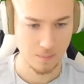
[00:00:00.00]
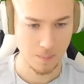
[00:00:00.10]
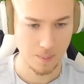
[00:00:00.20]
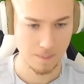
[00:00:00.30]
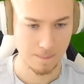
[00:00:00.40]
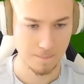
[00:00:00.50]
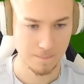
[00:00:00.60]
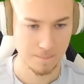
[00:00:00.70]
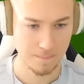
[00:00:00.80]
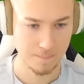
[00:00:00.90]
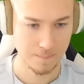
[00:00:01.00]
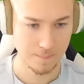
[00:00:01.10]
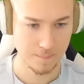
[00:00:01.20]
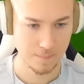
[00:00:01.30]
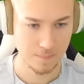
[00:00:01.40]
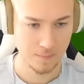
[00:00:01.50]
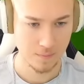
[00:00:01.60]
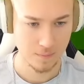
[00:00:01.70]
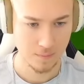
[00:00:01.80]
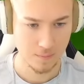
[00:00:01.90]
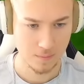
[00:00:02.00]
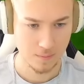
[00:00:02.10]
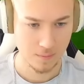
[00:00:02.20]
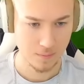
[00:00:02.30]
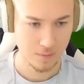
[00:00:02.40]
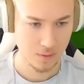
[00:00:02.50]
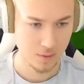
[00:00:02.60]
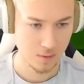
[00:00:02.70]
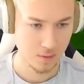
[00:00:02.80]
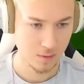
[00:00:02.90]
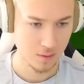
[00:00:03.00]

Nobody speaks.